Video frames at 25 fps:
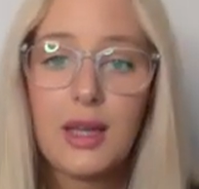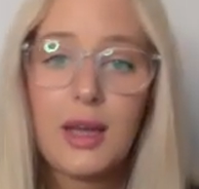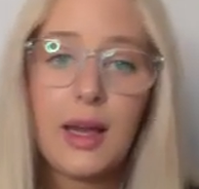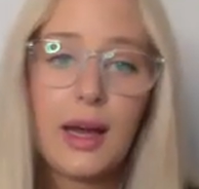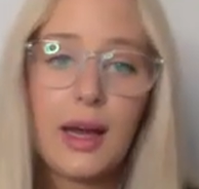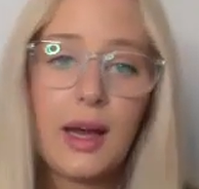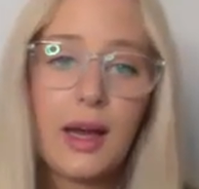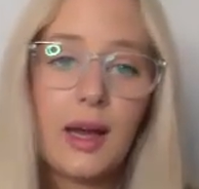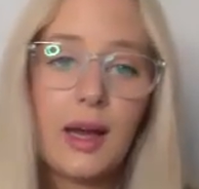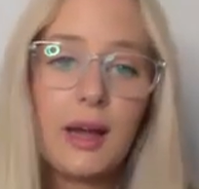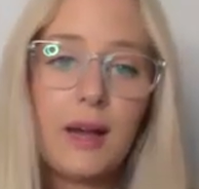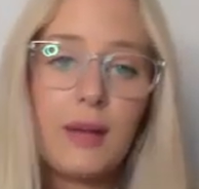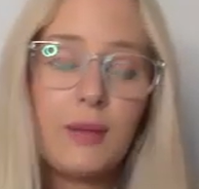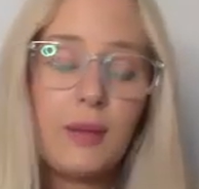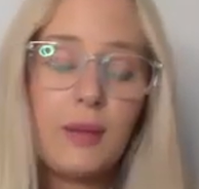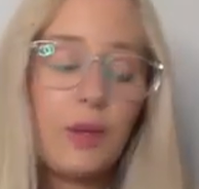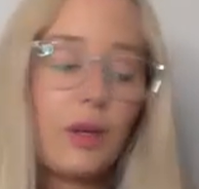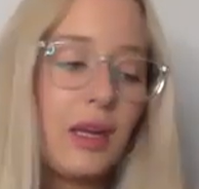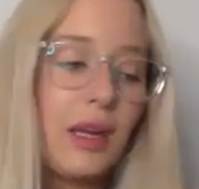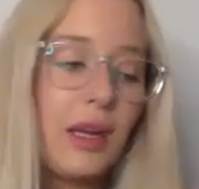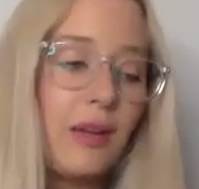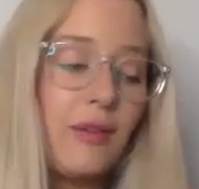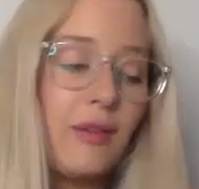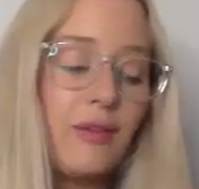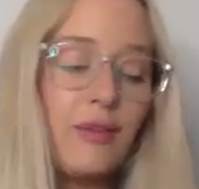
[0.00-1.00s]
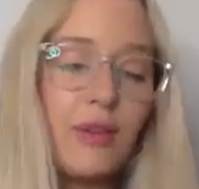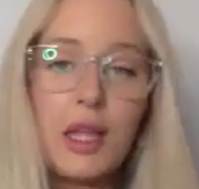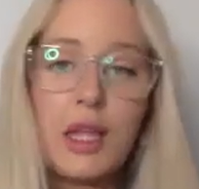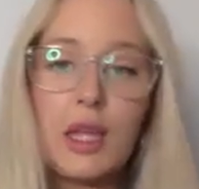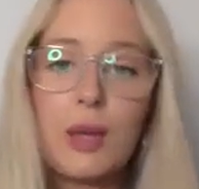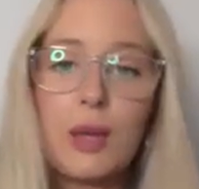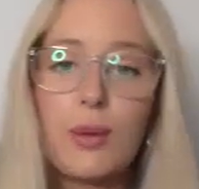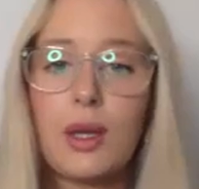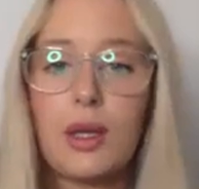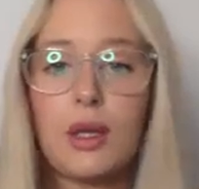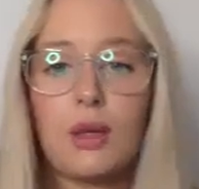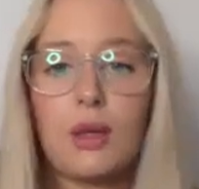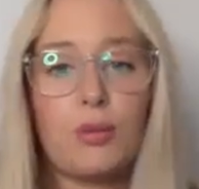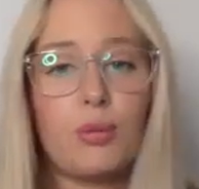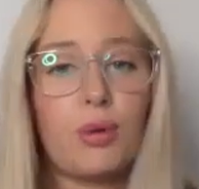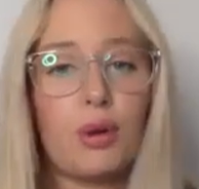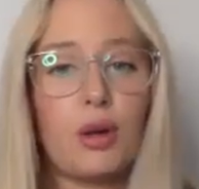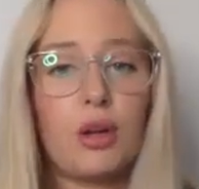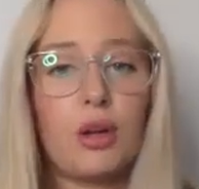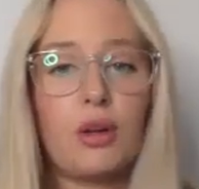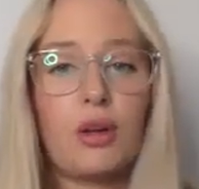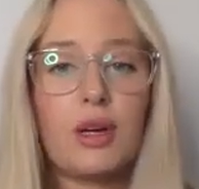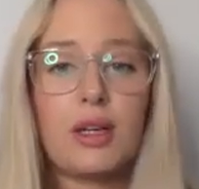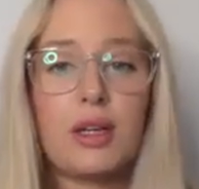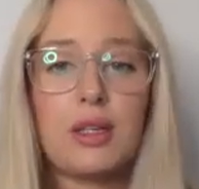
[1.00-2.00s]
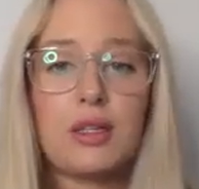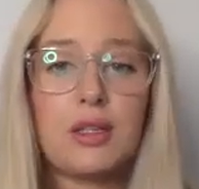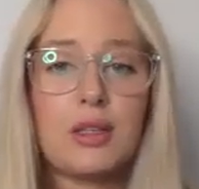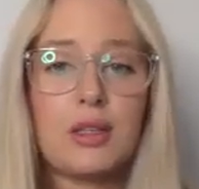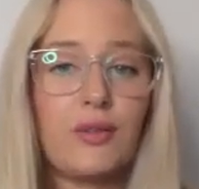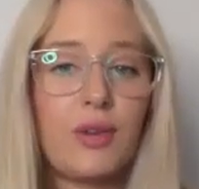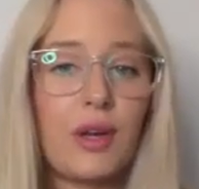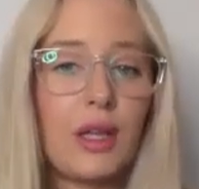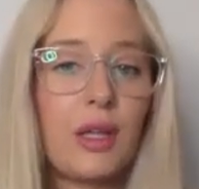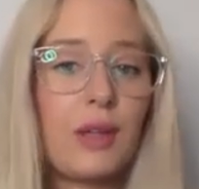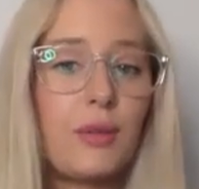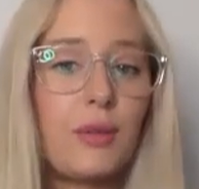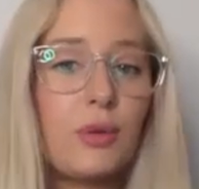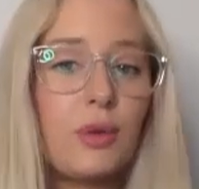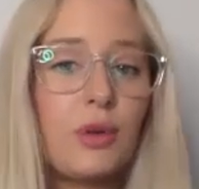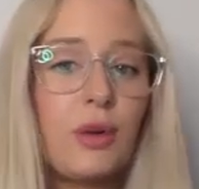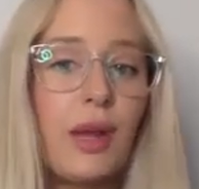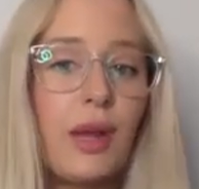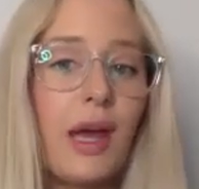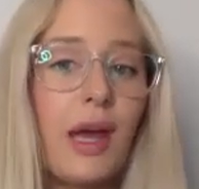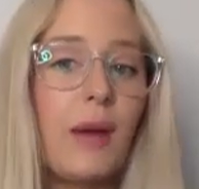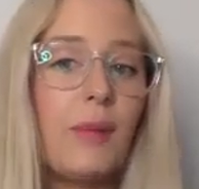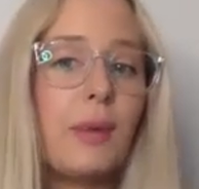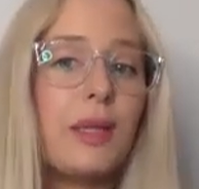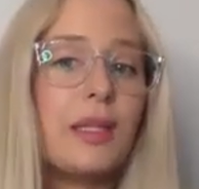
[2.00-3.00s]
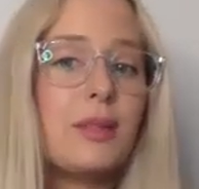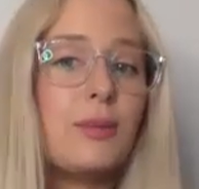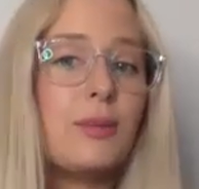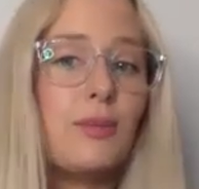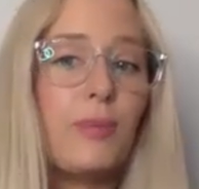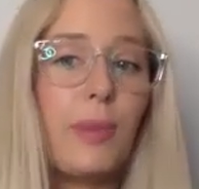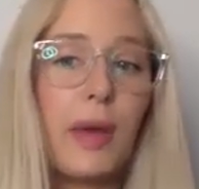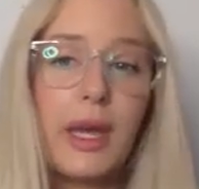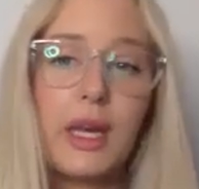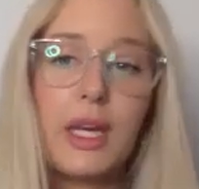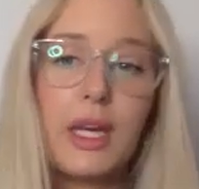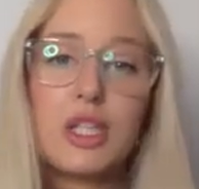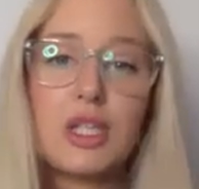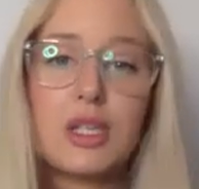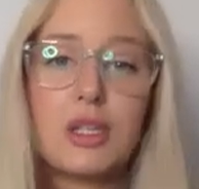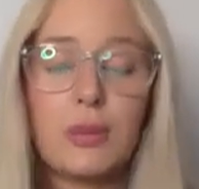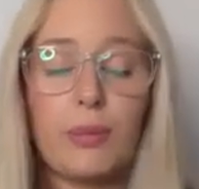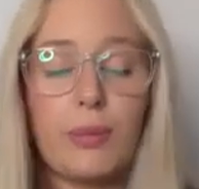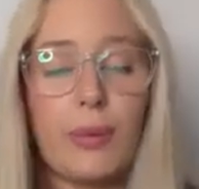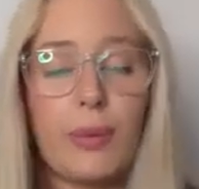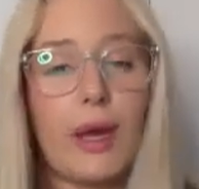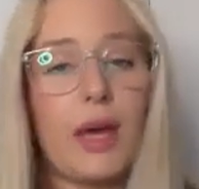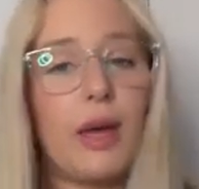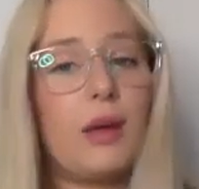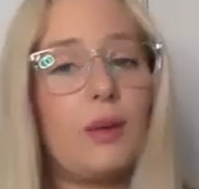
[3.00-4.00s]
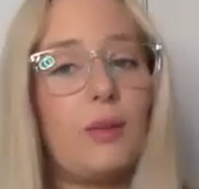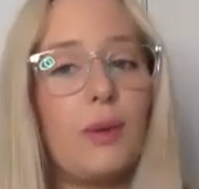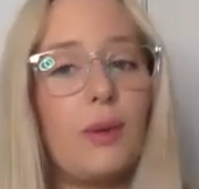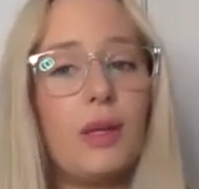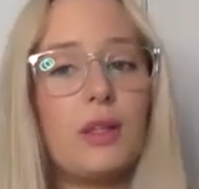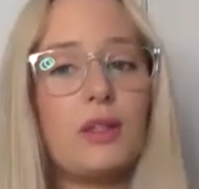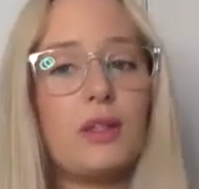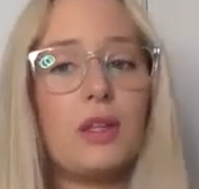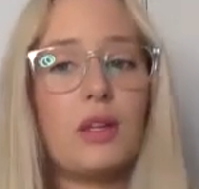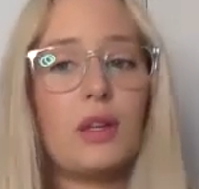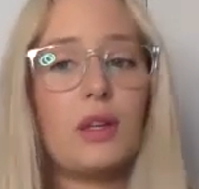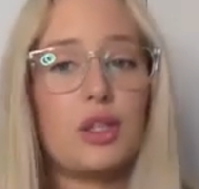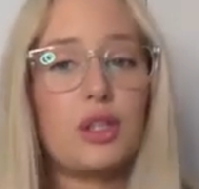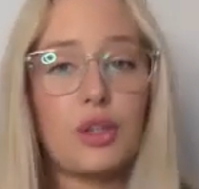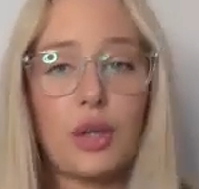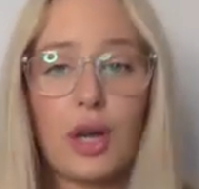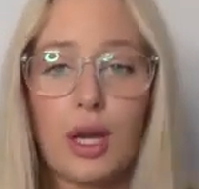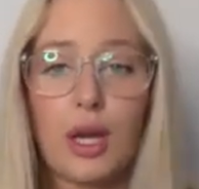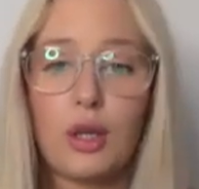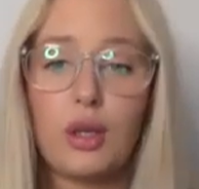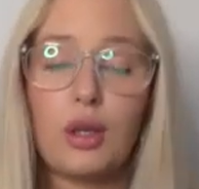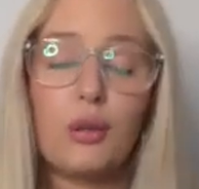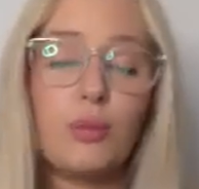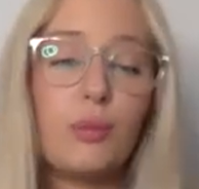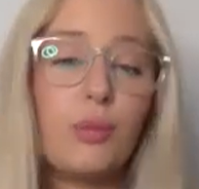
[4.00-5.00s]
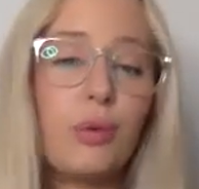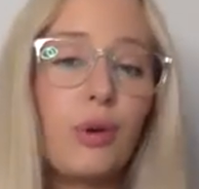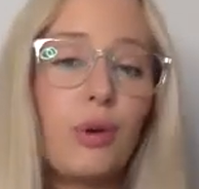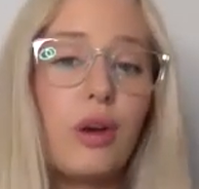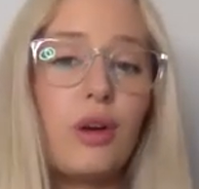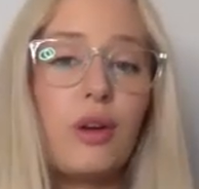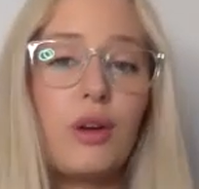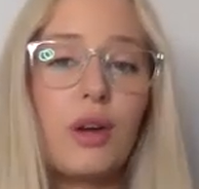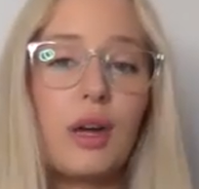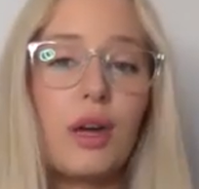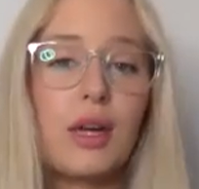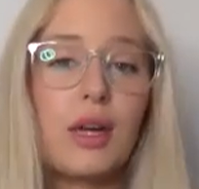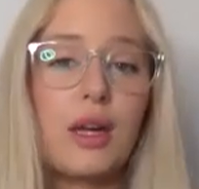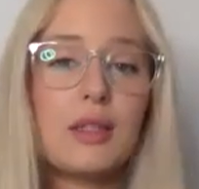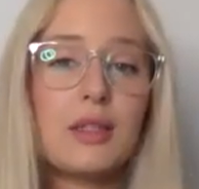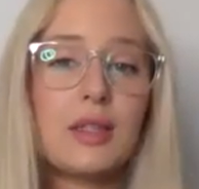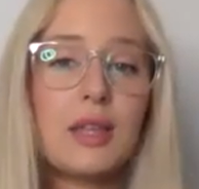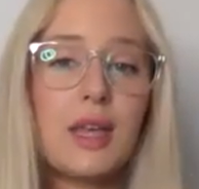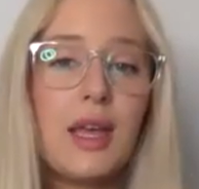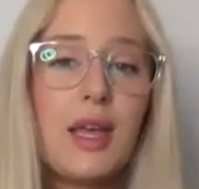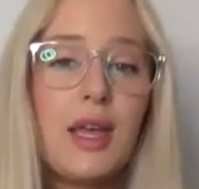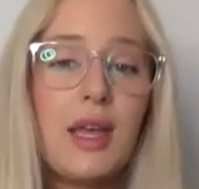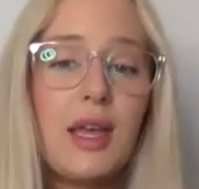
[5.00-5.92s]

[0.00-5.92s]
You've got to evaluate your progress, develop good habits, banish the bad ones. You've got to track your progress.